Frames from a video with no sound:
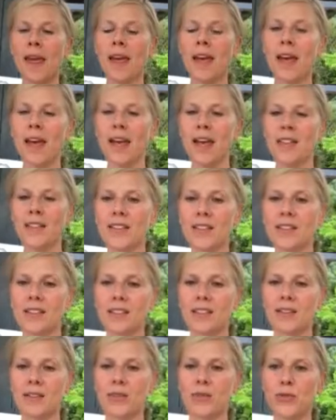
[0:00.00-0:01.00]
and this
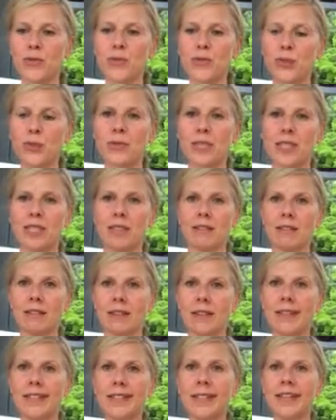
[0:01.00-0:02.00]
is the food
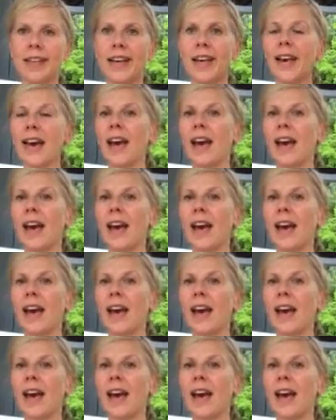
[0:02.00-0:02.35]
series.